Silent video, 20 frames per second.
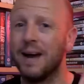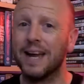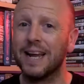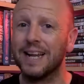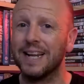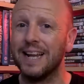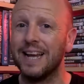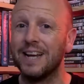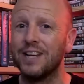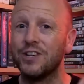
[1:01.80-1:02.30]
my
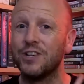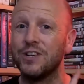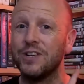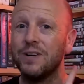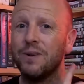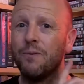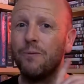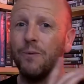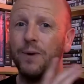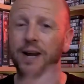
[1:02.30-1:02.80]

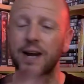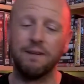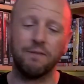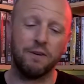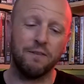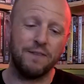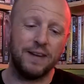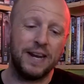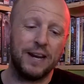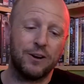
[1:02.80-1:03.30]
collection
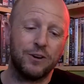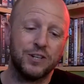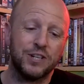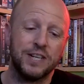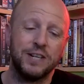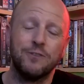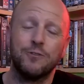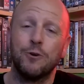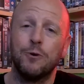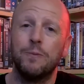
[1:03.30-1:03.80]
whenever Vinegar
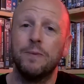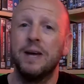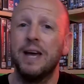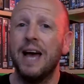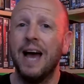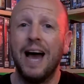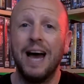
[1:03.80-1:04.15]
Syndrome